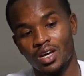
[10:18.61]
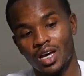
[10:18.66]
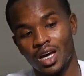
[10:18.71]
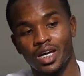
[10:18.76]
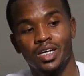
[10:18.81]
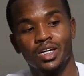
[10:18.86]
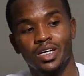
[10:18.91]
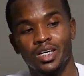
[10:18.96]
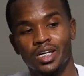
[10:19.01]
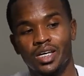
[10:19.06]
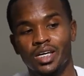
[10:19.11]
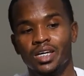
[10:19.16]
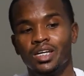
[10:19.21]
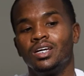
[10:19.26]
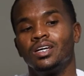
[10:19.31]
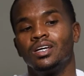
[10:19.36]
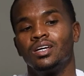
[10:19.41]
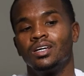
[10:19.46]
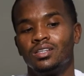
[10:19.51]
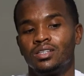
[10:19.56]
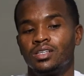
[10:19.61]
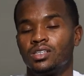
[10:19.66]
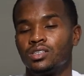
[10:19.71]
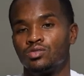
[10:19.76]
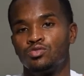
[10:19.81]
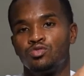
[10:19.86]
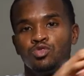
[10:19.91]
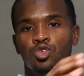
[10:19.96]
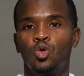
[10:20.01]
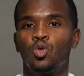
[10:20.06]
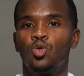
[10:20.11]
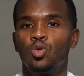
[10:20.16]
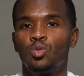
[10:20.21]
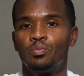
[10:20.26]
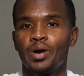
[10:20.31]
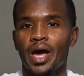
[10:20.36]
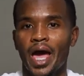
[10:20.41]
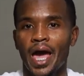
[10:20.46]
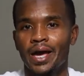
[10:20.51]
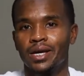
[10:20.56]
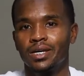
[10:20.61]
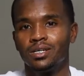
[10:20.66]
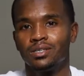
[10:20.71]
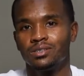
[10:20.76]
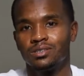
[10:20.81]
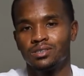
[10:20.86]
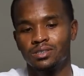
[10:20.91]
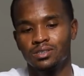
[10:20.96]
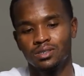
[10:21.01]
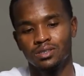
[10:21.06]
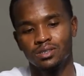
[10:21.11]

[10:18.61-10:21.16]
And to get it in this full package